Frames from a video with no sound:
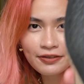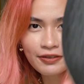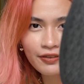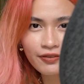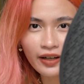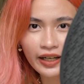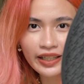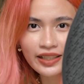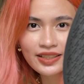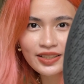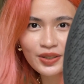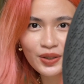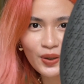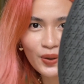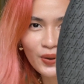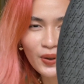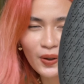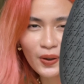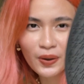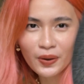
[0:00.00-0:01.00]
VIVAIA's
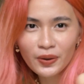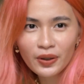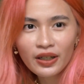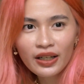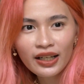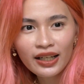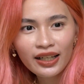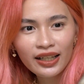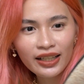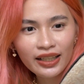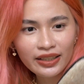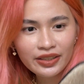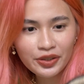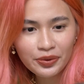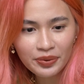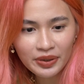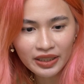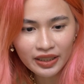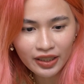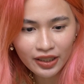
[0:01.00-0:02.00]
logo. It's
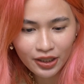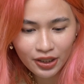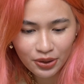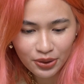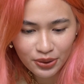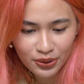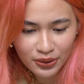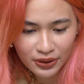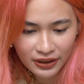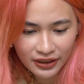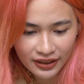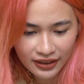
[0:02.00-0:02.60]
really cute.